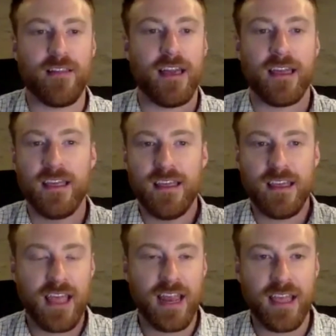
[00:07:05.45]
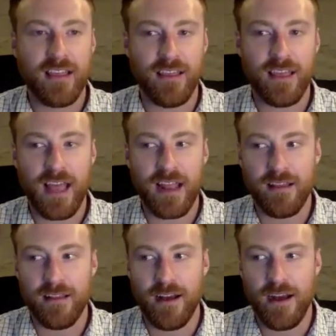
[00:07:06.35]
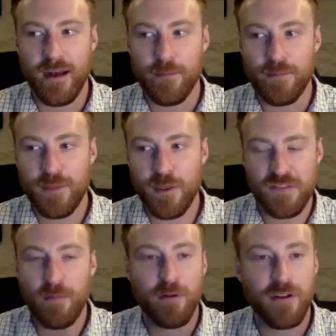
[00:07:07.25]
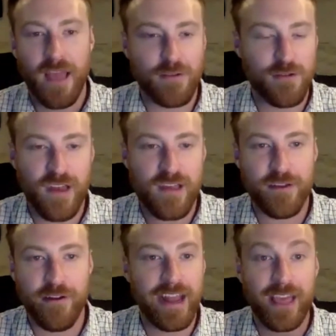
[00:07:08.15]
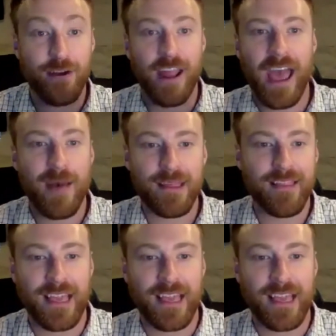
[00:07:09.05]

like getting kind of similar to exercising or any good habit,